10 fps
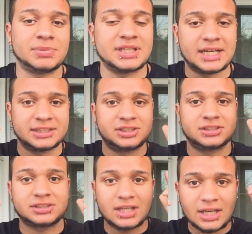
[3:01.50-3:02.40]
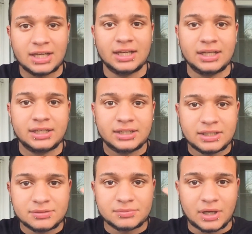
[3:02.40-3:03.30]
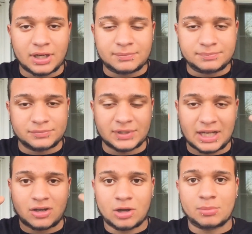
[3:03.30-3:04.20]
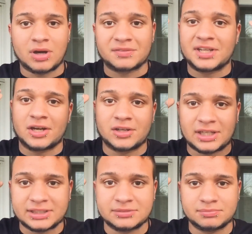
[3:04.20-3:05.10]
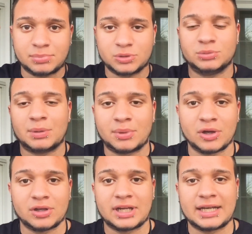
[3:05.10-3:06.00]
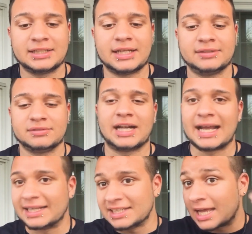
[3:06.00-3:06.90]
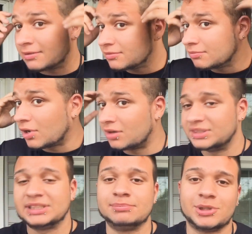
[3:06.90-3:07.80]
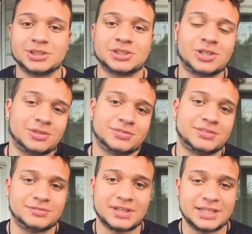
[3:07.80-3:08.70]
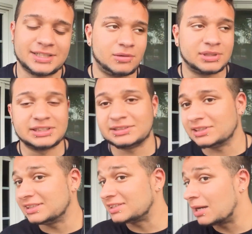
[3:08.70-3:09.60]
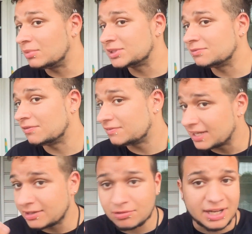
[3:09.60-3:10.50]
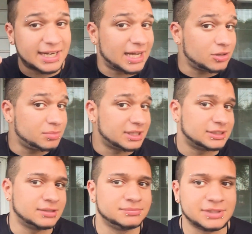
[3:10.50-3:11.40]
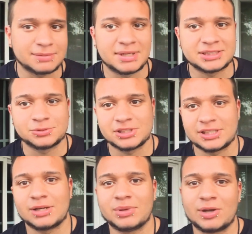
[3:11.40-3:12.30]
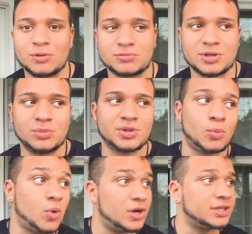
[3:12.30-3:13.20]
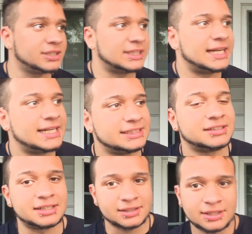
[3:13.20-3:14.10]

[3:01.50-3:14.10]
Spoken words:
and then I just I cut them off there and I pulled them apart and had that, and then I had that obviously buzzed off and faded. It's not much of a fade right now because I messed with it. I went over it with a 1 because I needed to